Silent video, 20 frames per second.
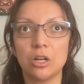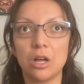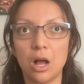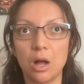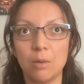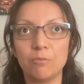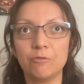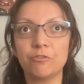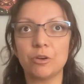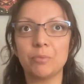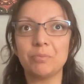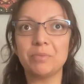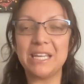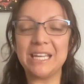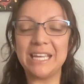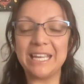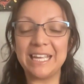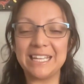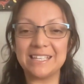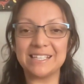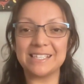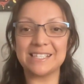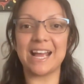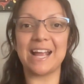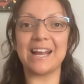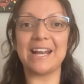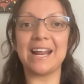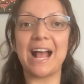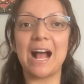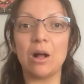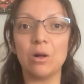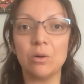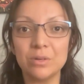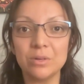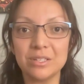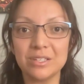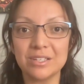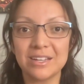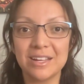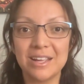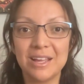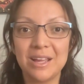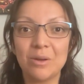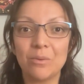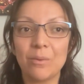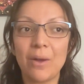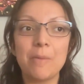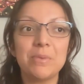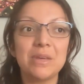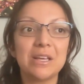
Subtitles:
come from the inside out, right?